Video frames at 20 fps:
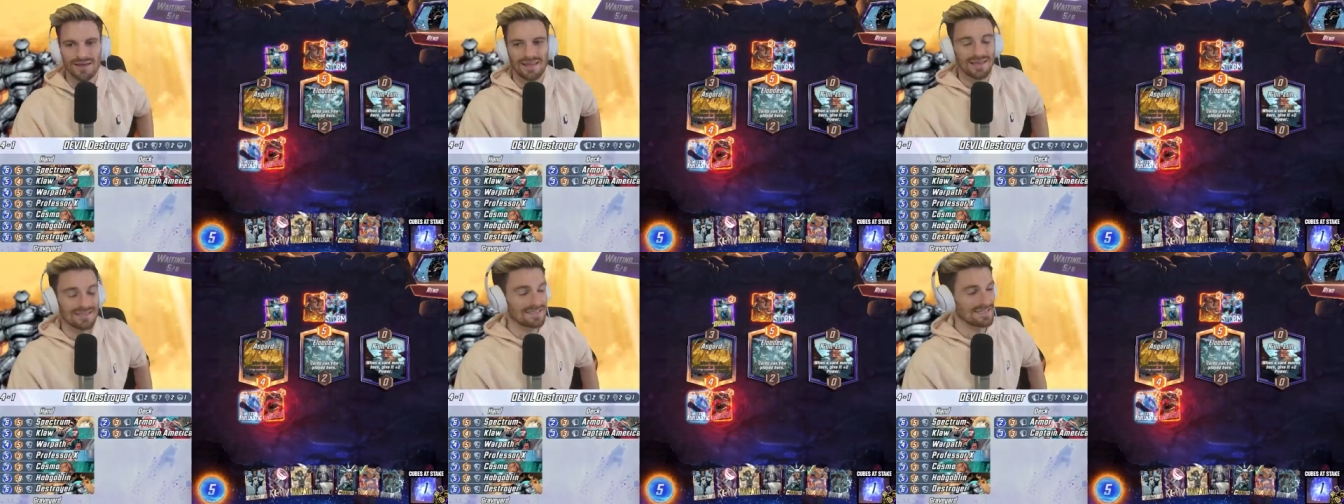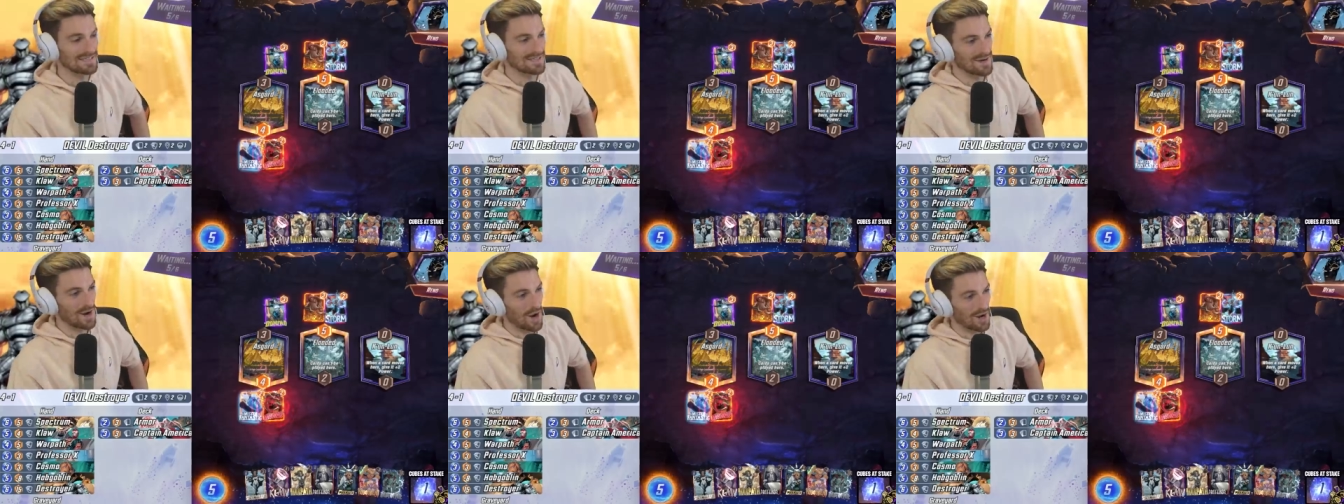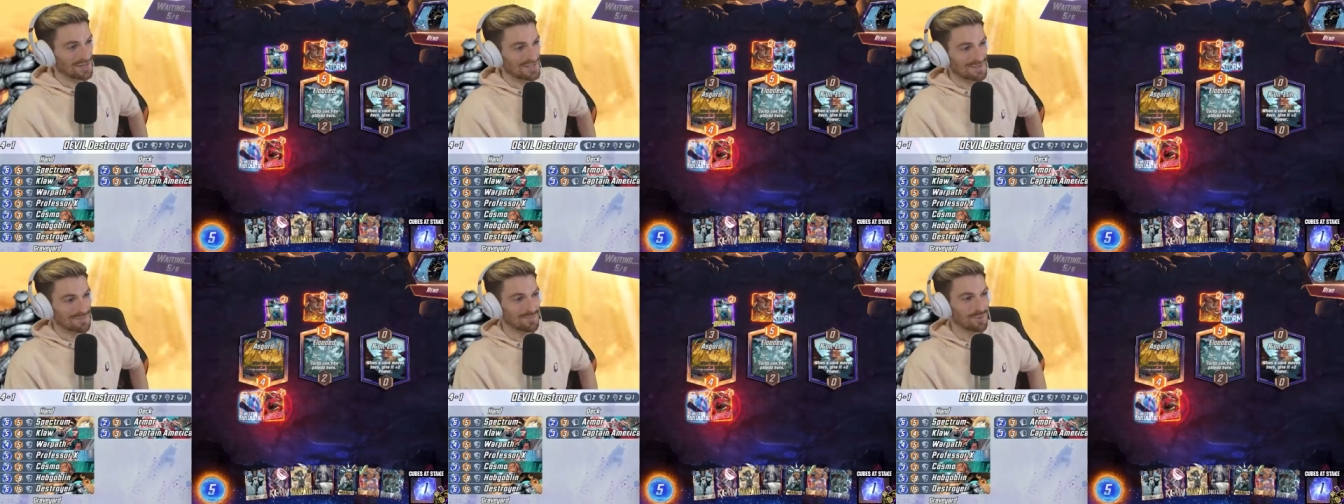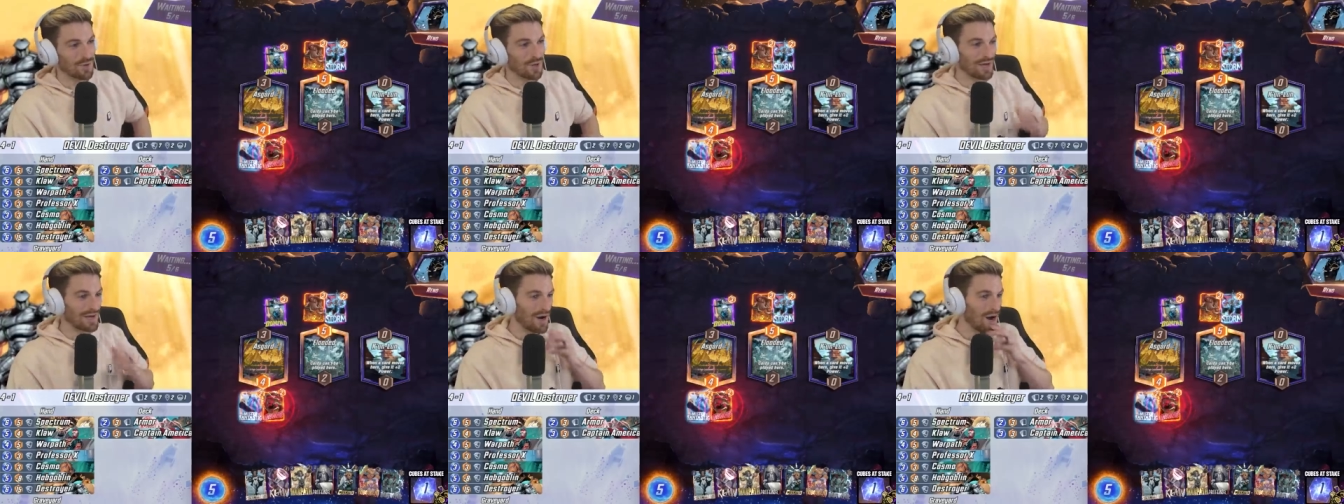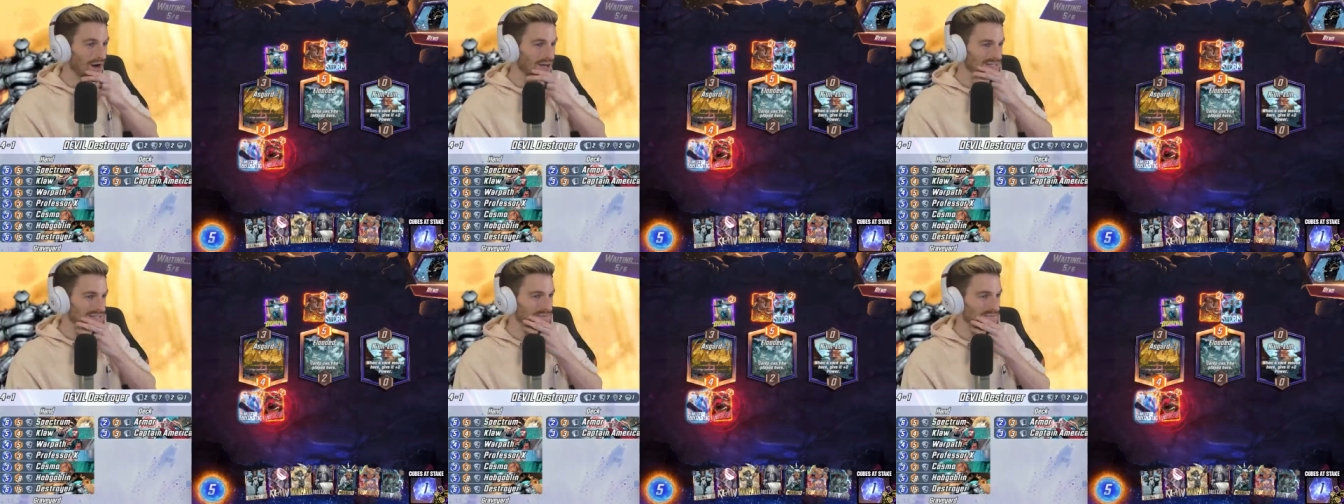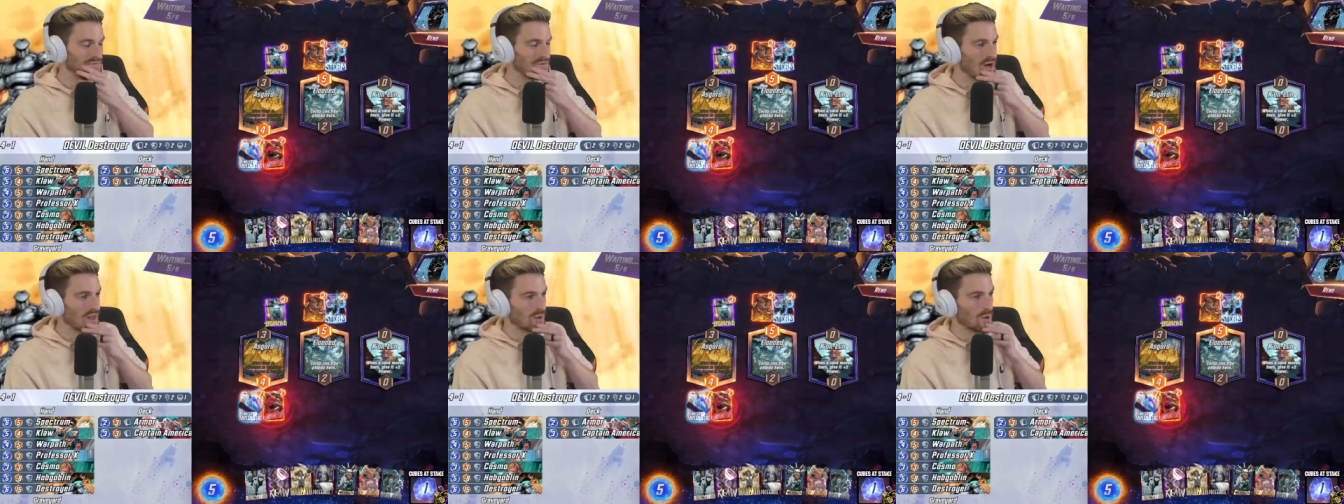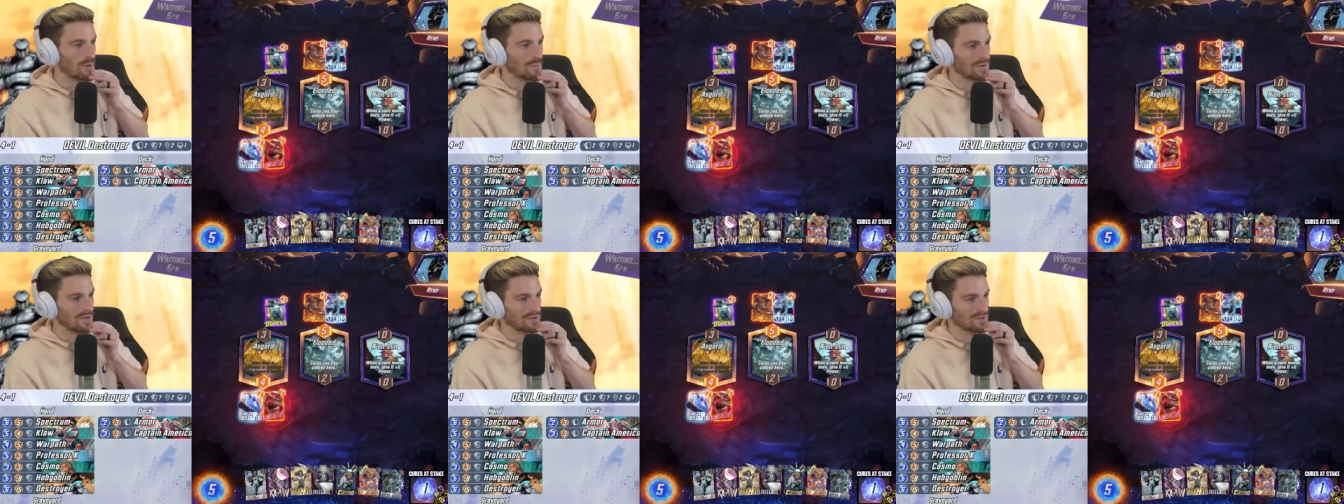This is an awesome play. Awesome
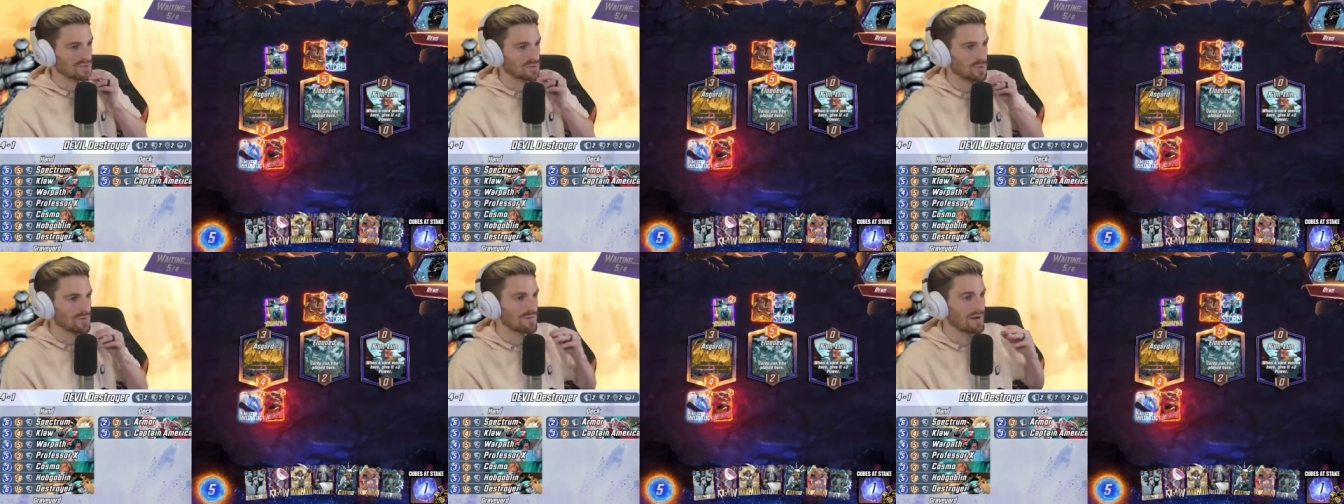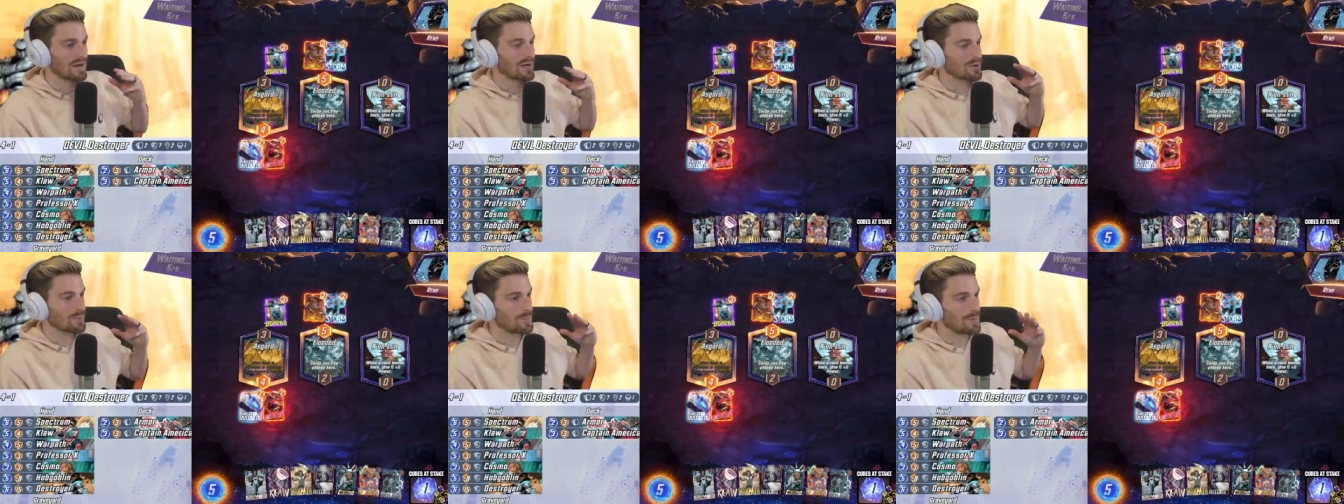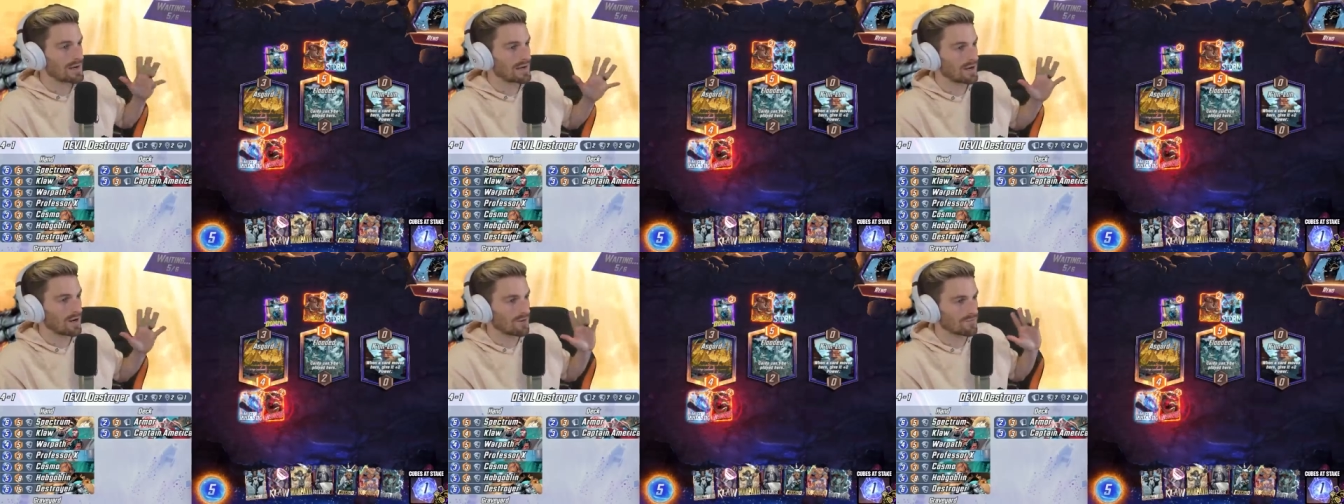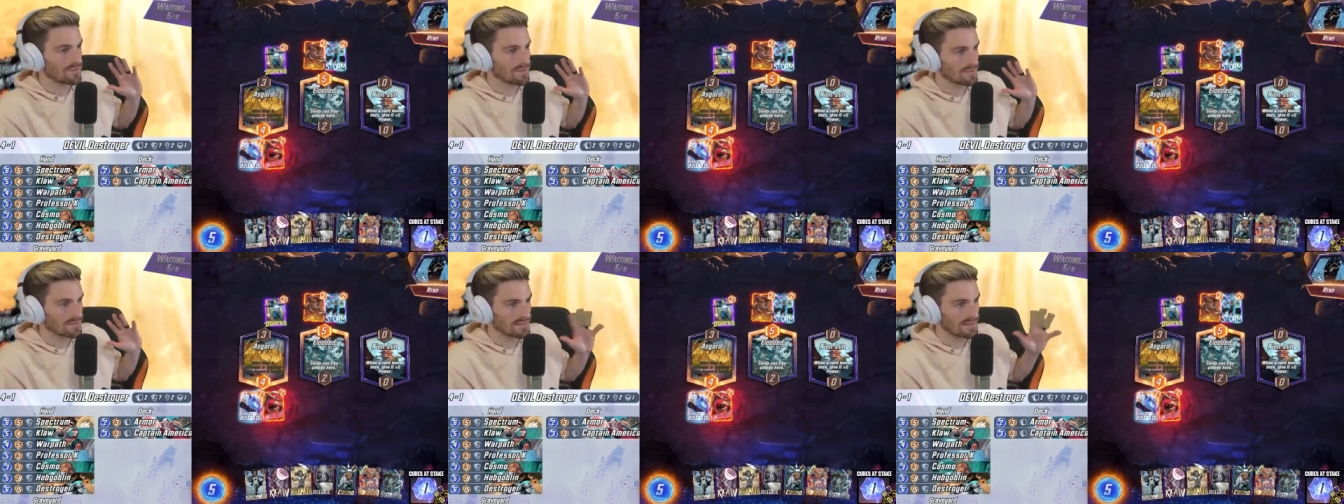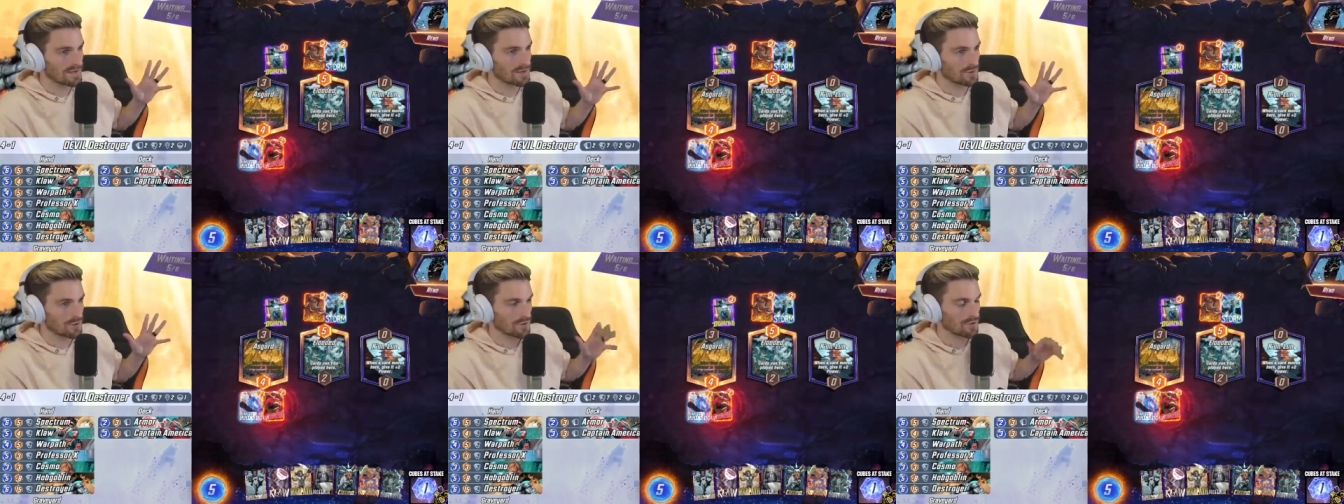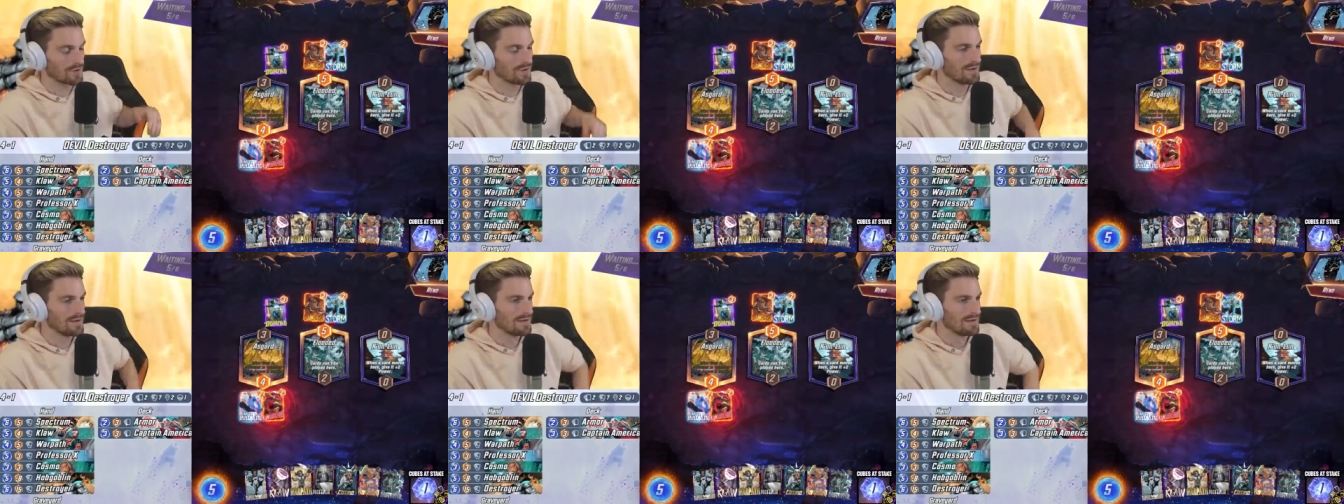follow-up here. So we've got our pick of the litter.